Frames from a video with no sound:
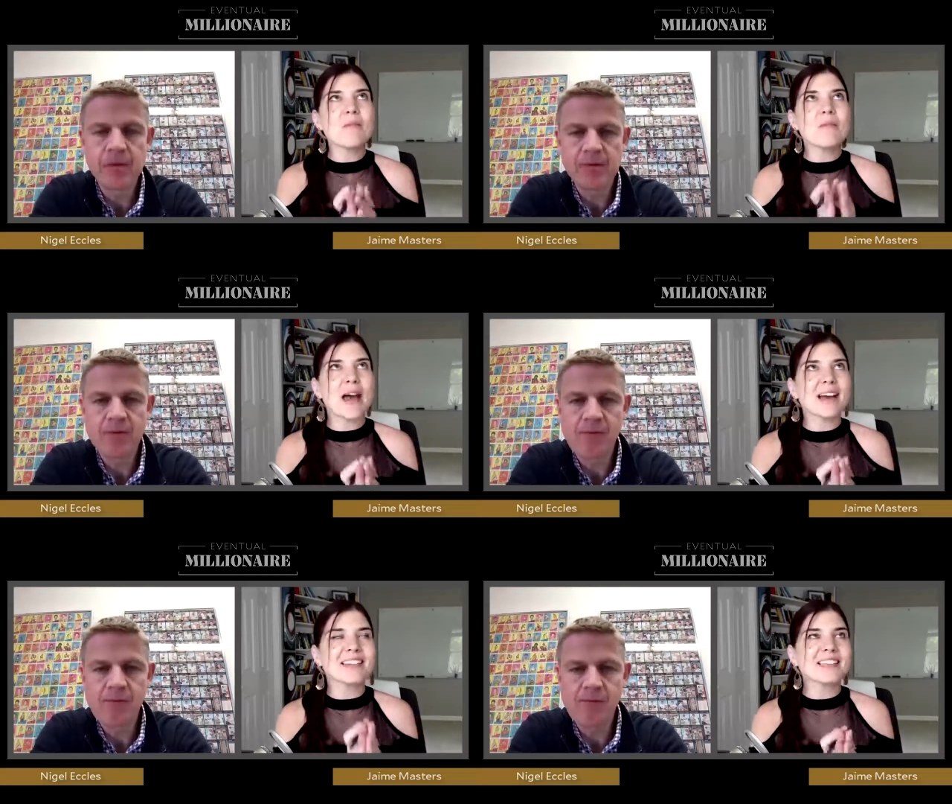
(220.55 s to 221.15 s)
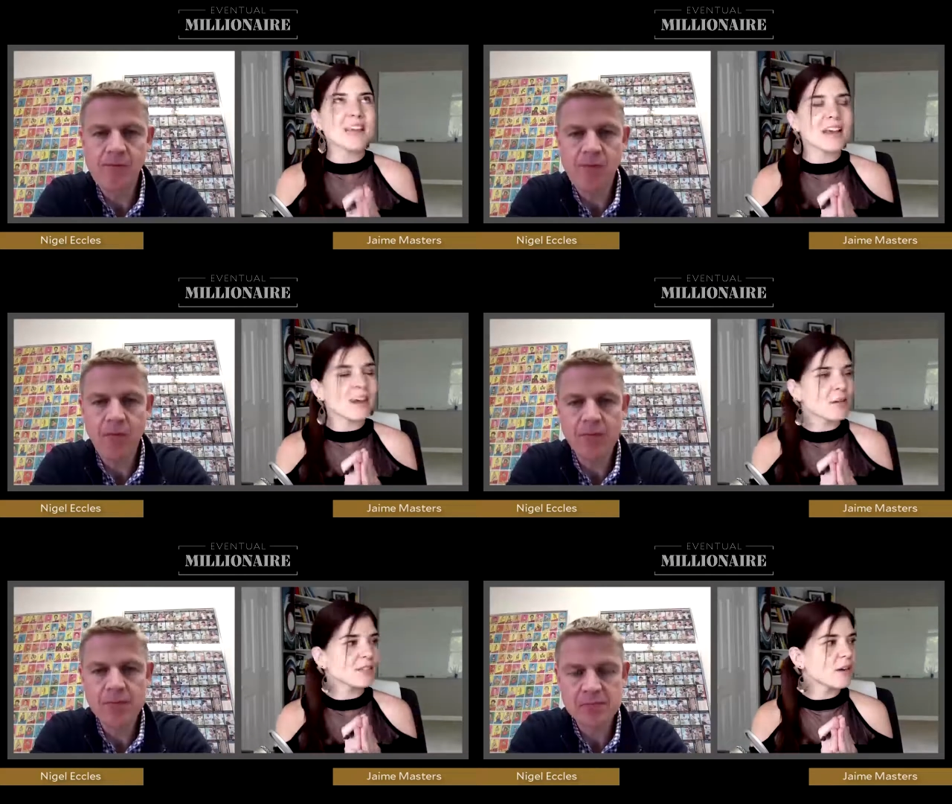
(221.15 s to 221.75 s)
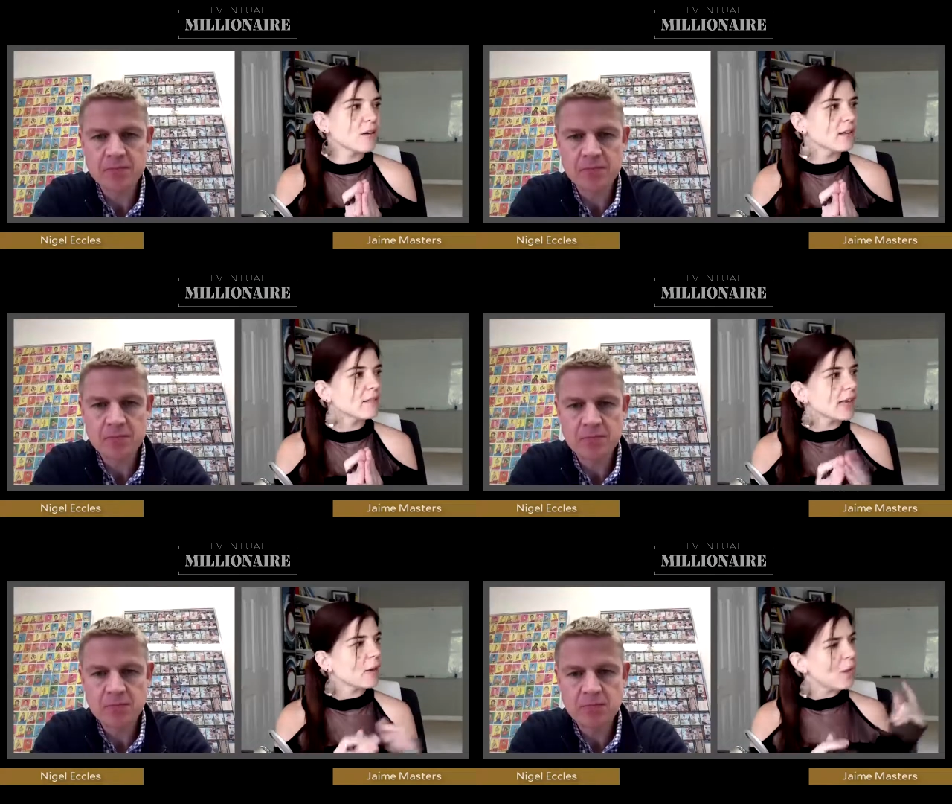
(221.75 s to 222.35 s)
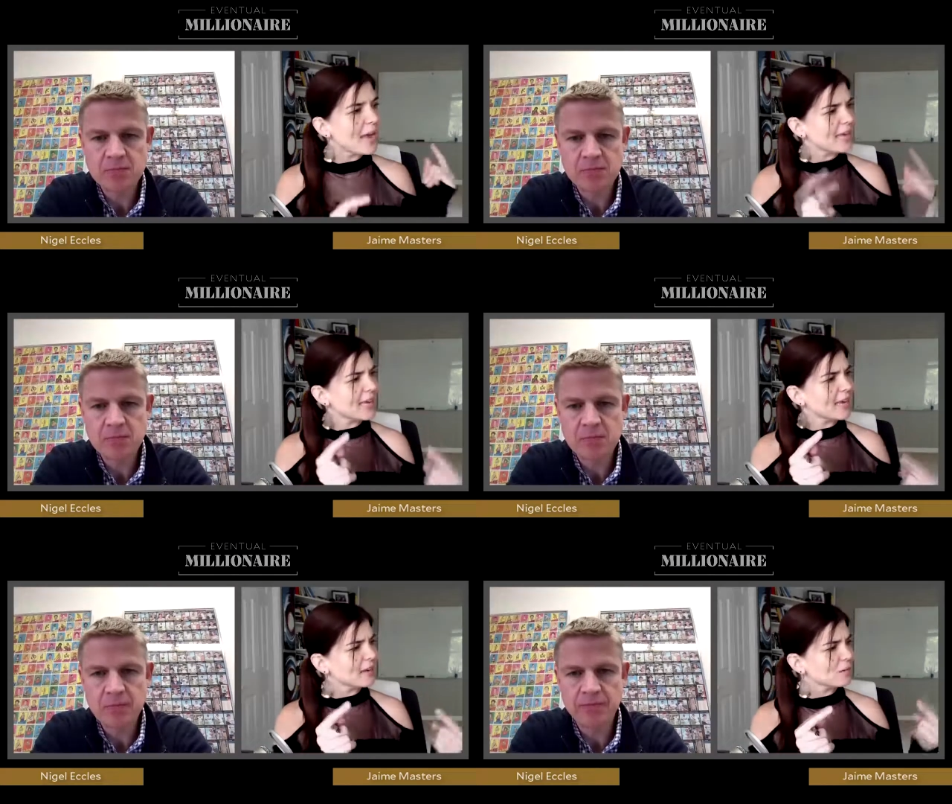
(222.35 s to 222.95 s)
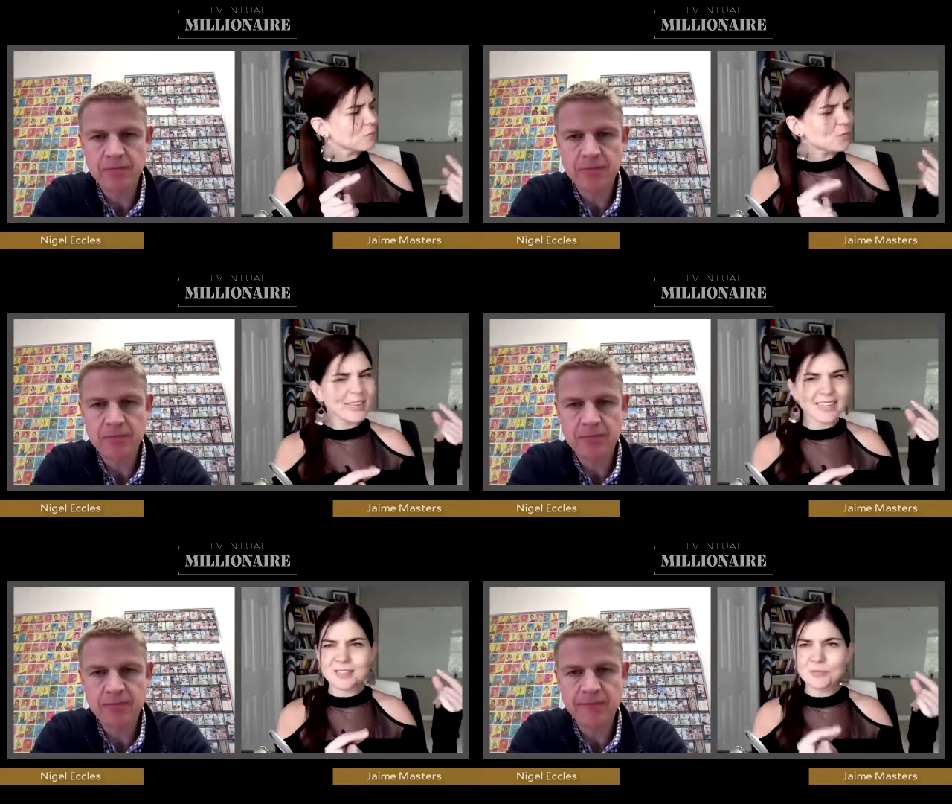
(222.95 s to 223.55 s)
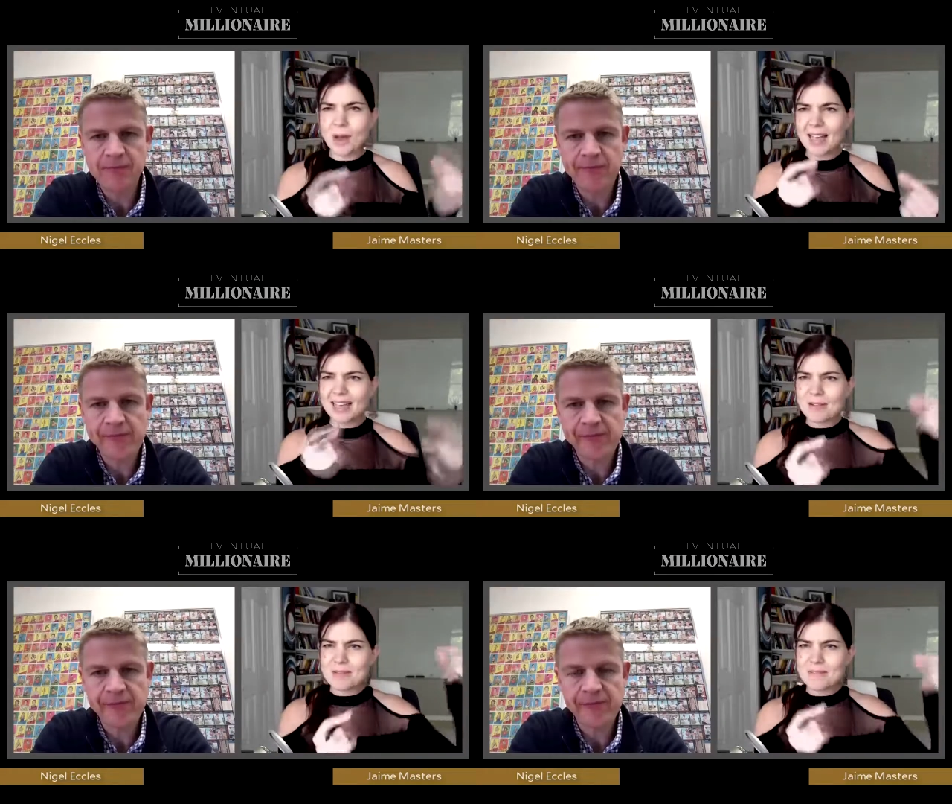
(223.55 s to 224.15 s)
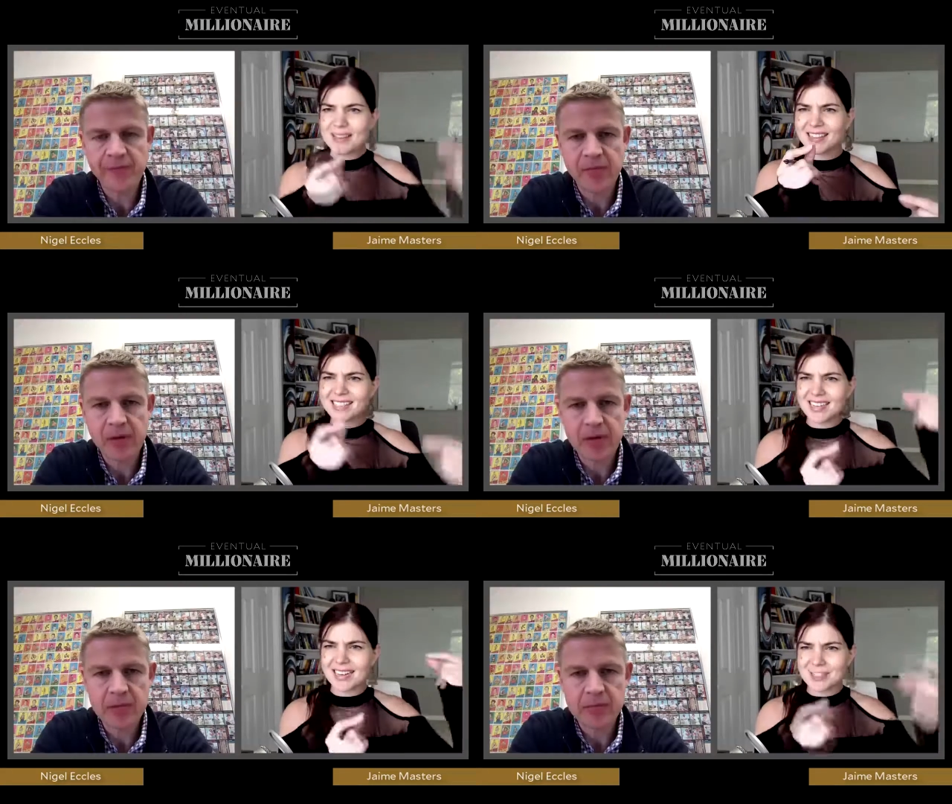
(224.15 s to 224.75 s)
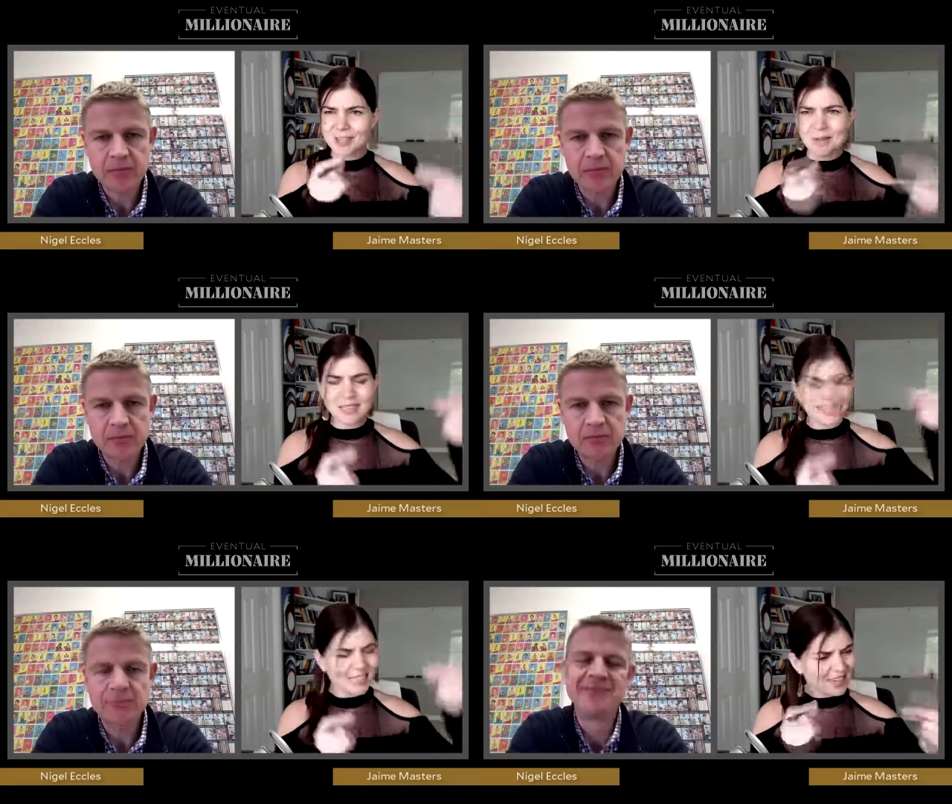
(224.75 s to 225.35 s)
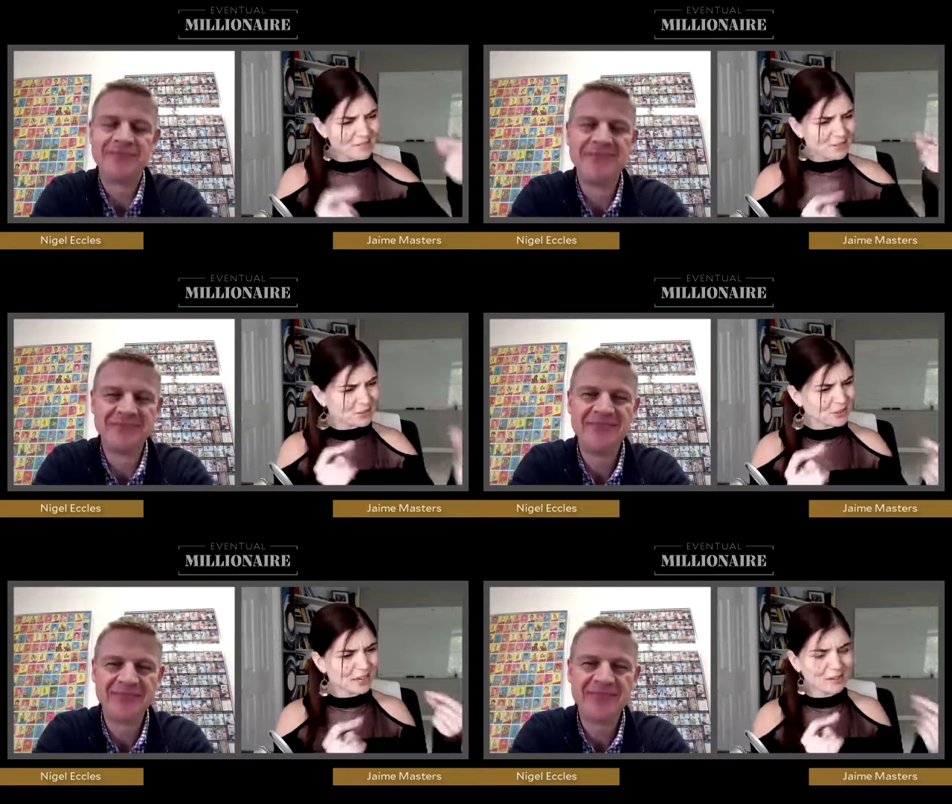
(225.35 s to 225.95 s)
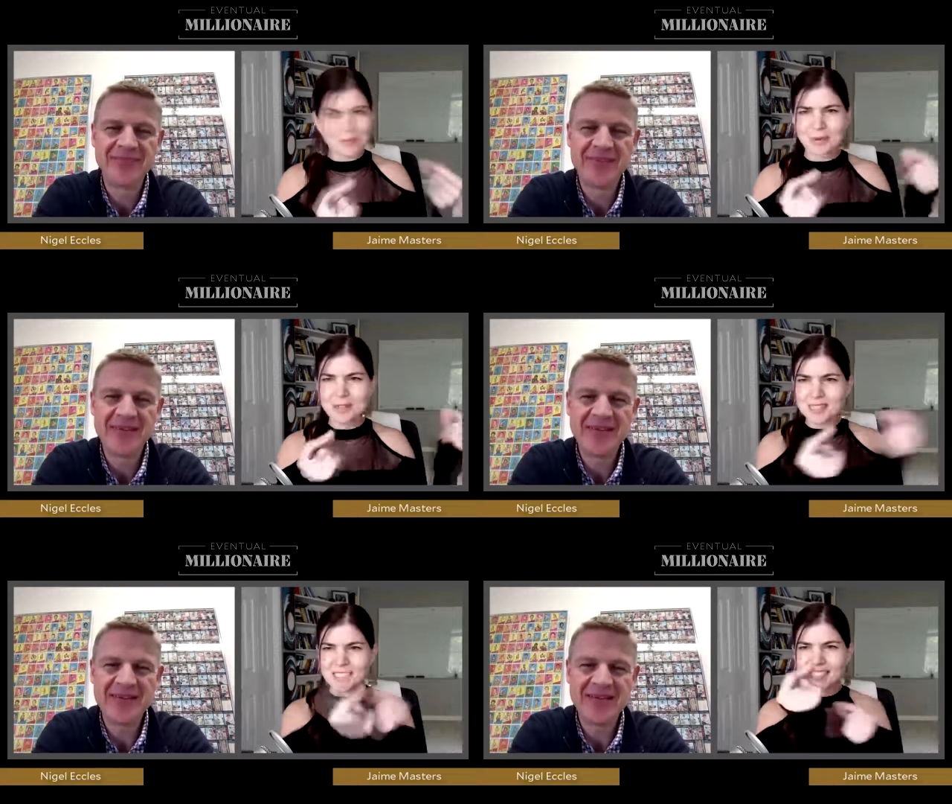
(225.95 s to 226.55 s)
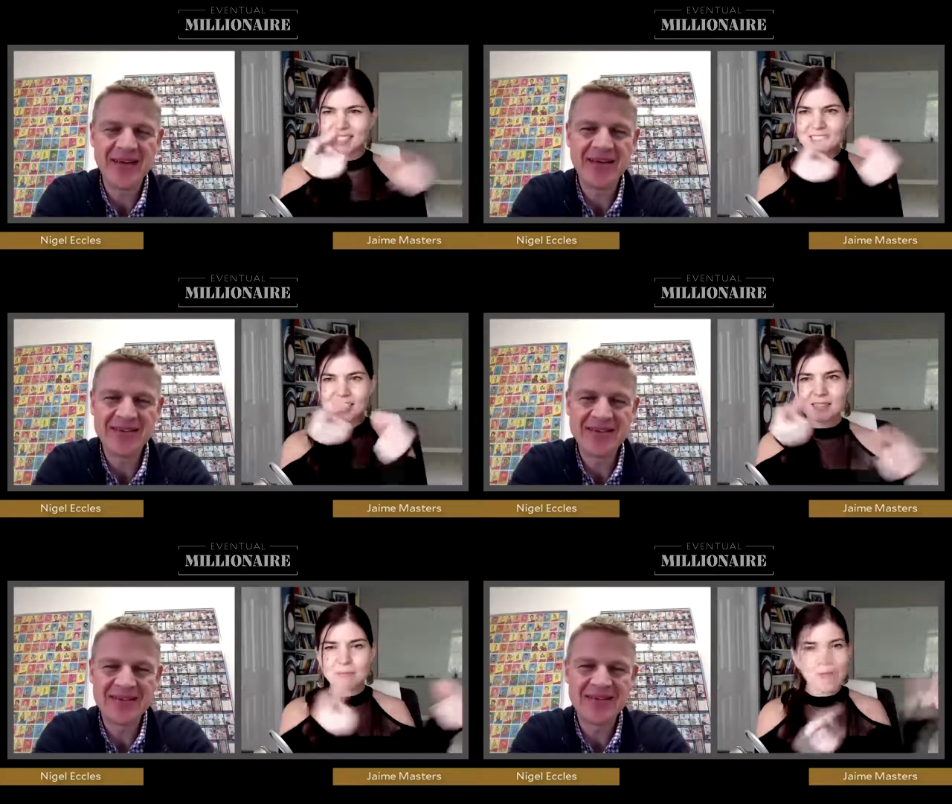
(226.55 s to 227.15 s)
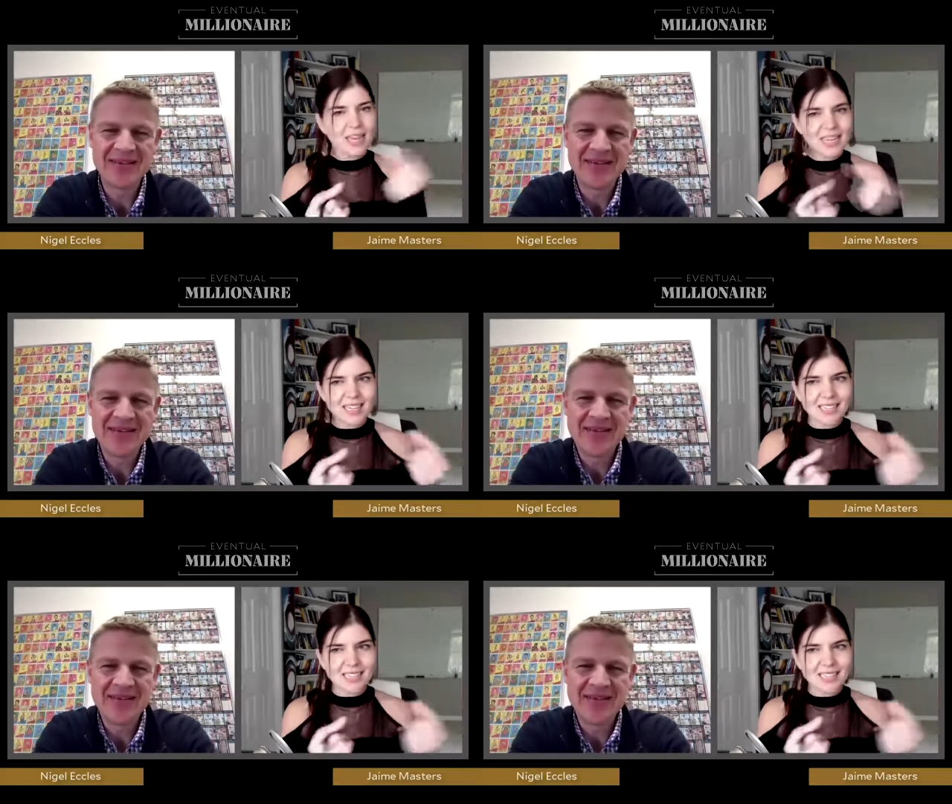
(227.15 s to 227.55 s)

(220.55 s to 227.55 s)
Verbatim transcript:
Speaker 1: back in the day, I was going like, why can't we? Why can't we make this connection? I'm a geek. I have a degree in computers. This just yeah. doesn't make any